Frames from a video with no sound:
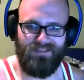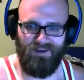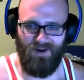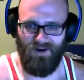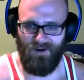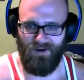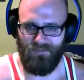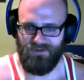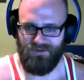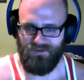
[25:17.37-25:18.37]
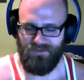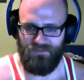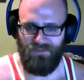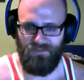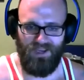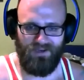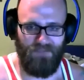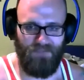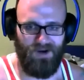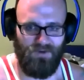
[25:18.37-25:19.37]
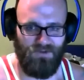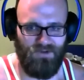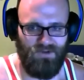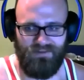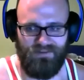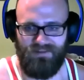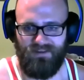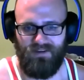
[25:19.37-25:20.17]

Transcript: fats, and carbs, your three main macronutrients.